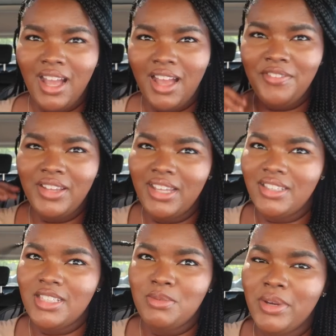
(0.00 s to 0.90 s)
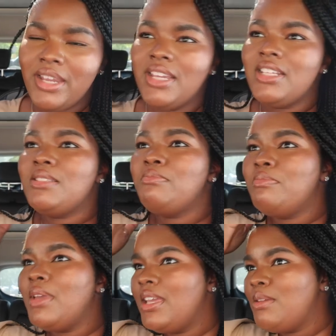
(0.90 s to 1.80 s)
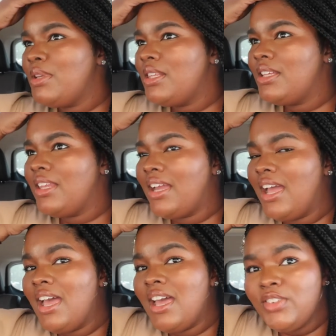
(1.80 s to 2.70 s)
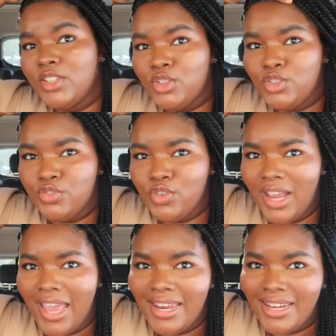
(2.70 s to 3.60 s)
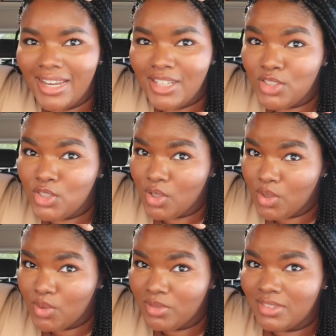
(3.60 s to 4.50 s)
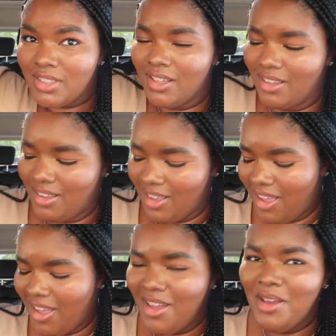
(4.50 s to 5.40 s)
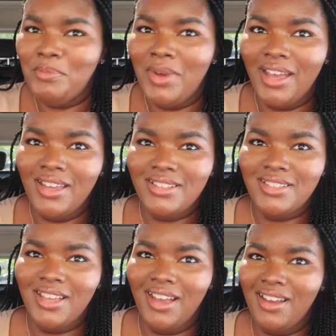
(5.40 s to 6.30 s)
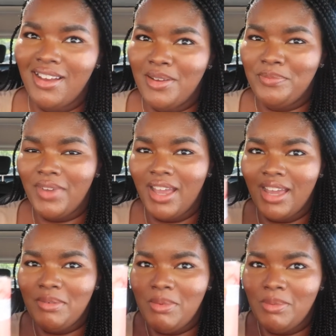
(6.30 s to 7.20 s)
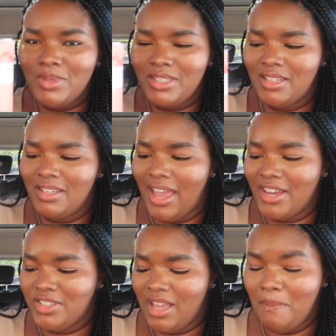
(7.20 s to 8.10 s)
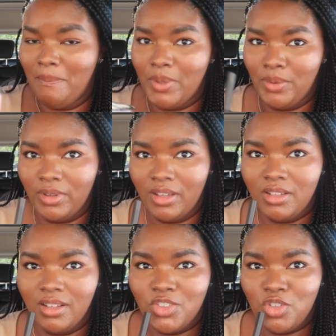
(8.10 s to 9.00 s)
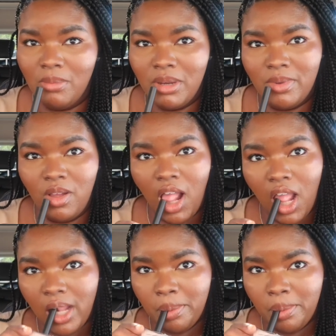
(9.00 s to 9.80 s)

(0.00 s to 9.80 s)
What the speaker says: I feel like these braids make me look like I have a huge forehead and I don't. But I got my bubble tea. I actually got milk, strawberry milk.